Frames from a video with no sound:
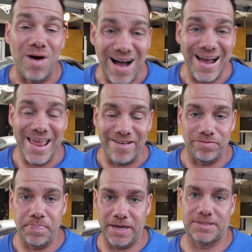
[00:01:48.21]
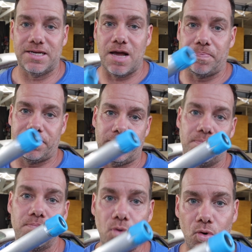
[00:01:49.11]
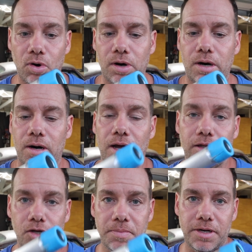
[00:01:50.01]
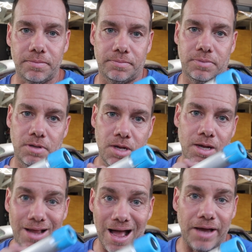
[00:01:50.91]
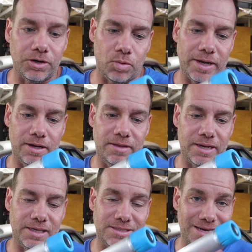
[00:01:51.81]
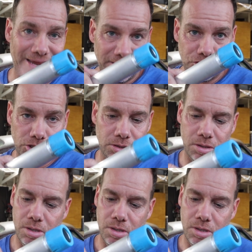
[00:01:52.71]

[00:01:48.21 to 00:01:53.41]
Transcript: I have picked up more aluminum conduit that is 1 inch,